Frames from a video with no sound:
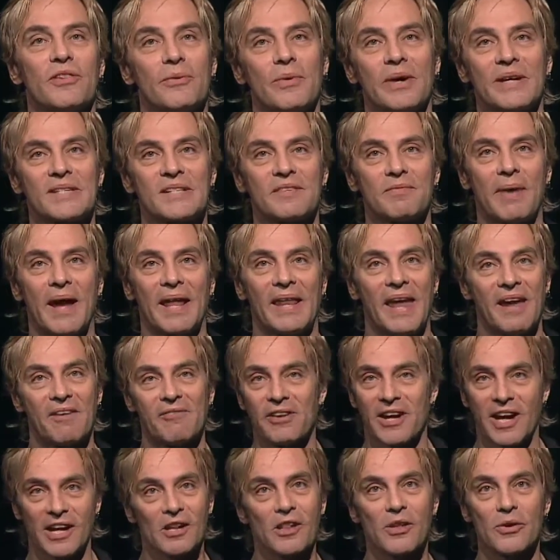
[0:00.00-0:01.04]
the rest of my life,
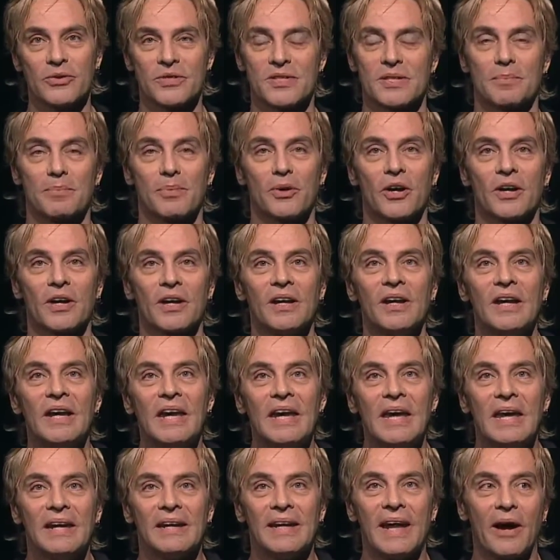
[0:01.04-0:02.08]
and I closed the book.
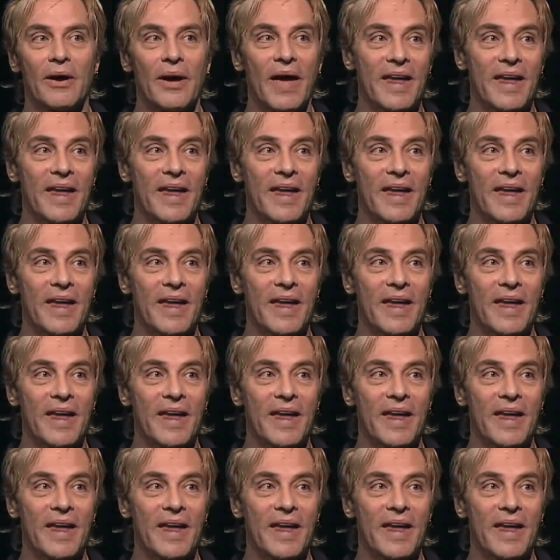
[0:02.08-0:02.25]
Now,